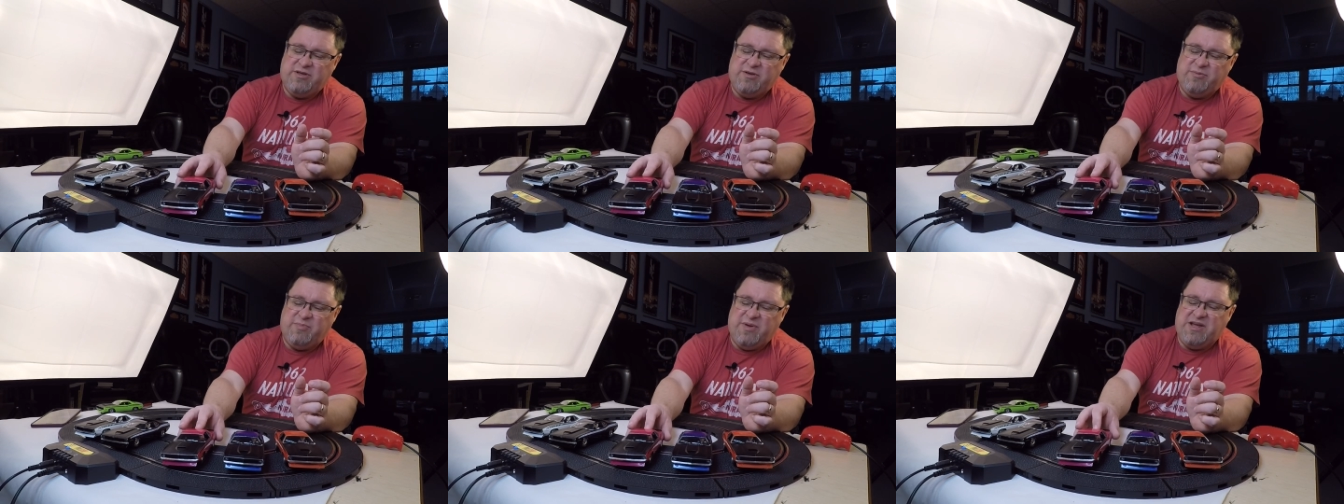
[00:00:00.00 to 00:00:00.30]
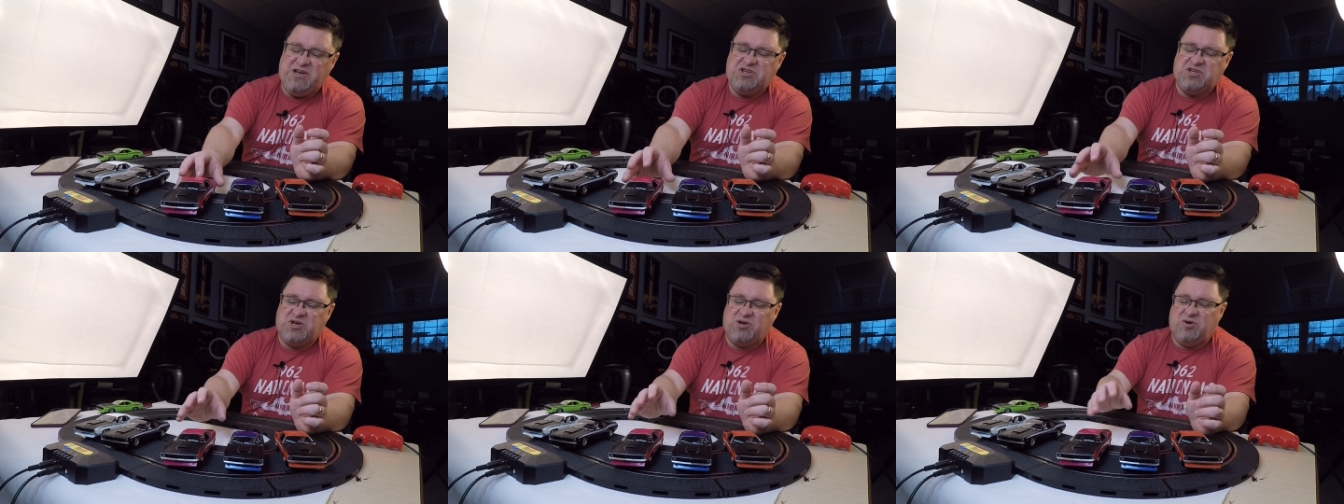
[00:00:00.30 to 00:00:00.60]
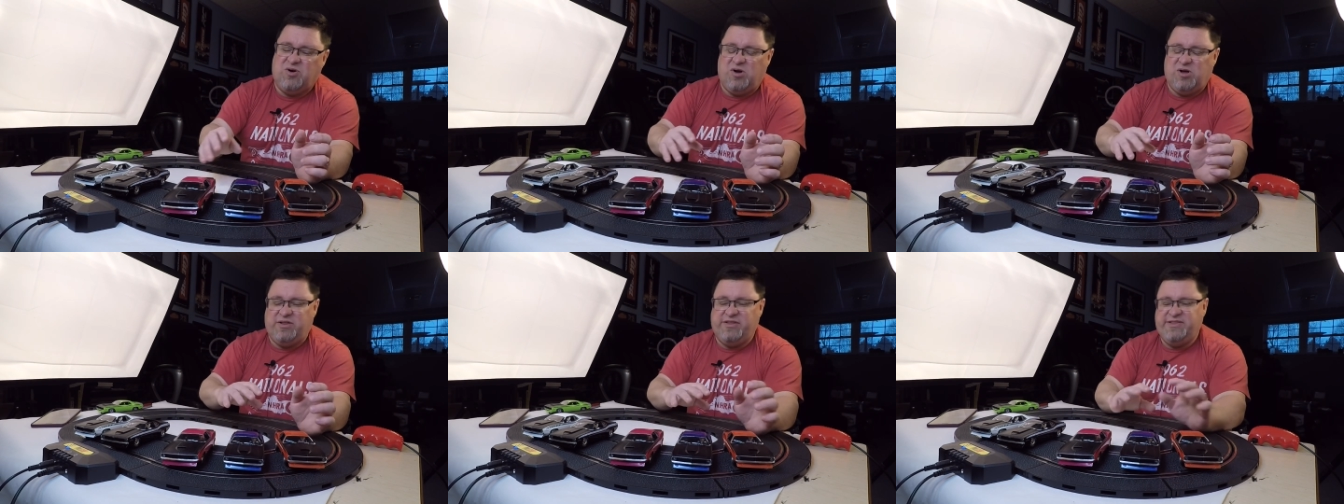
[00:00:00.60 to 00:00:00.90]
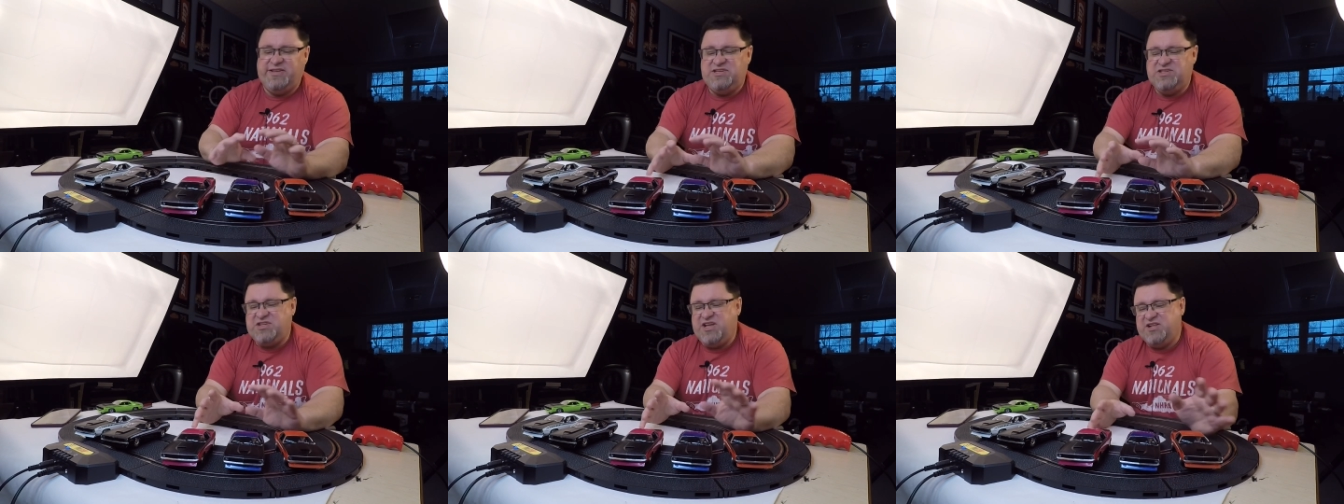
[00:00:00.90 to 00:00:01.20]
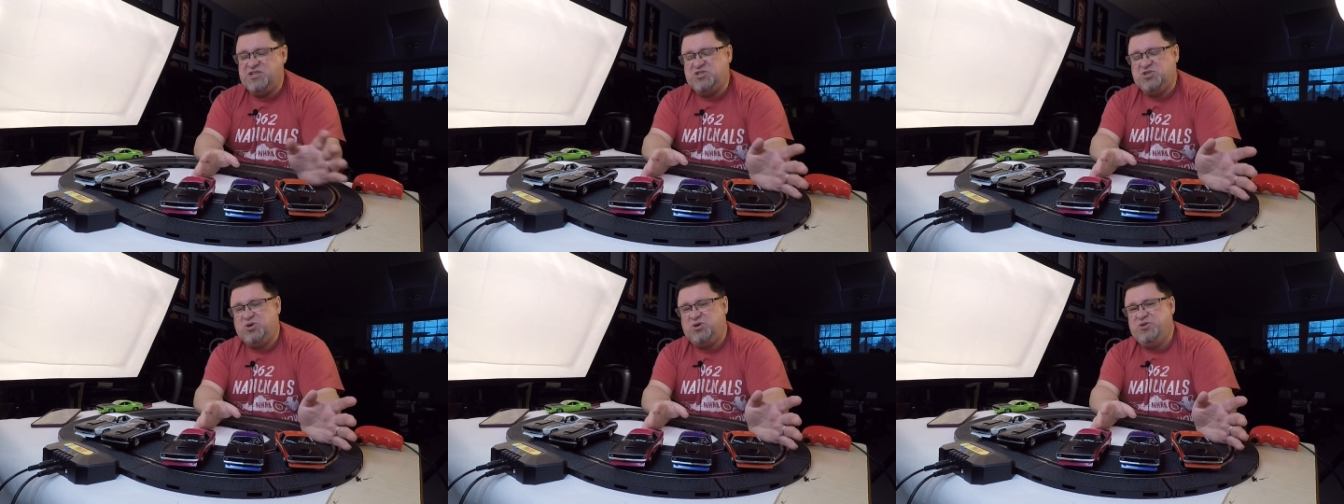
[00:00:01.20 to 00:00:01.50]
make sure all of these
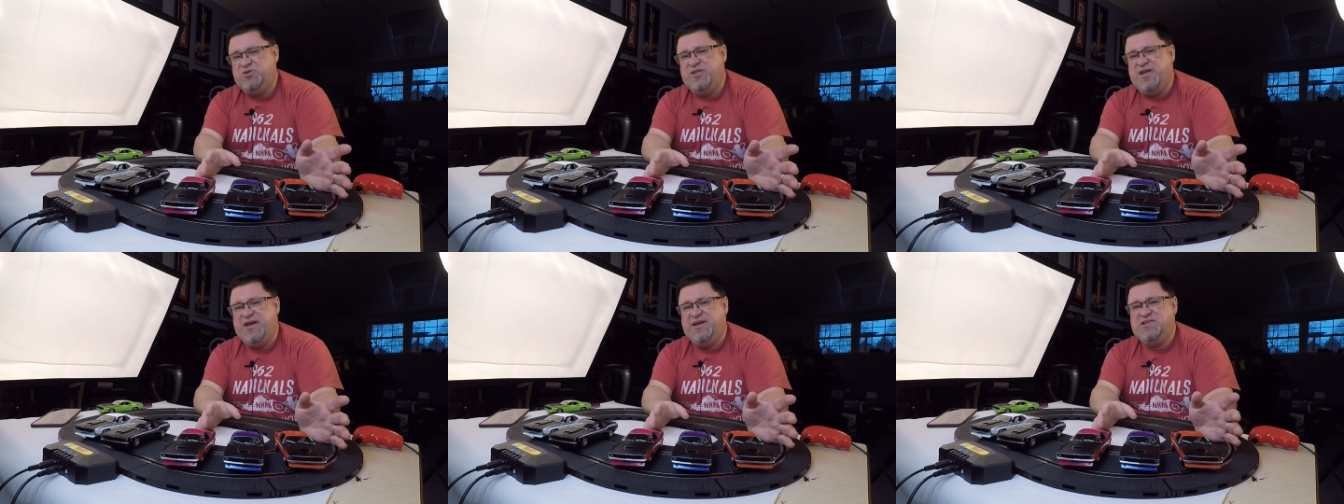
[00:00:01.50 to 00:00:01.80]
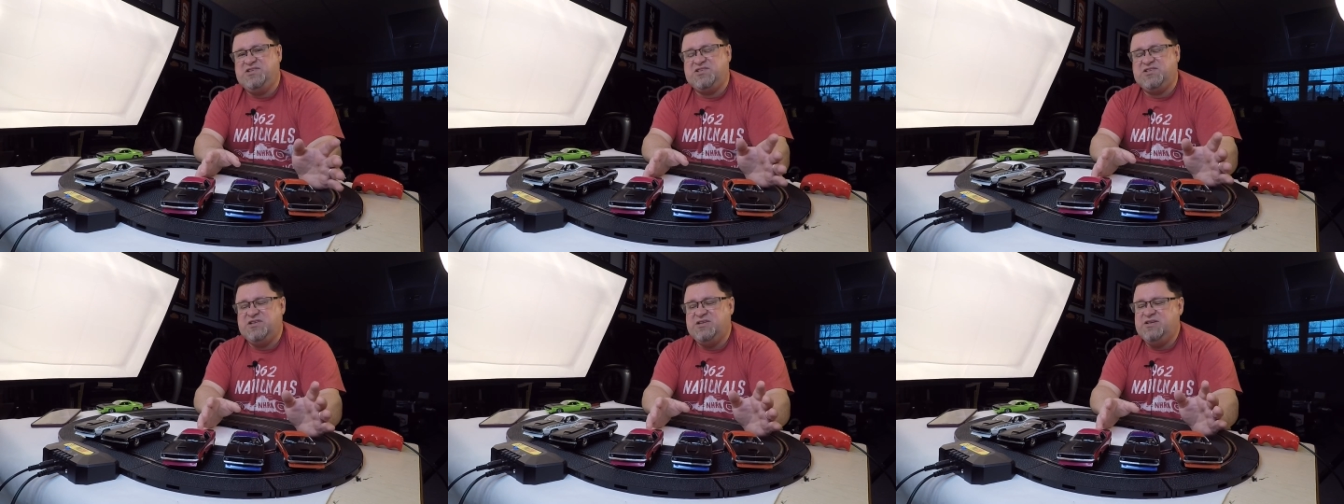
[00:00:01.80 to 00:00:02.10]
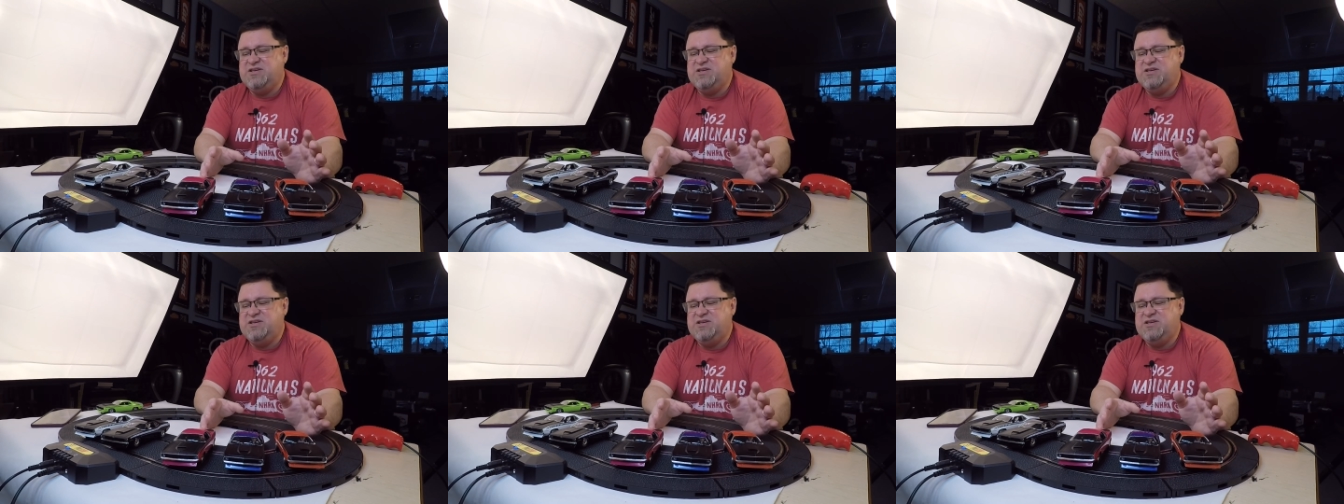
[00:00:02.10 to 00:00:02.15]
get sold nice,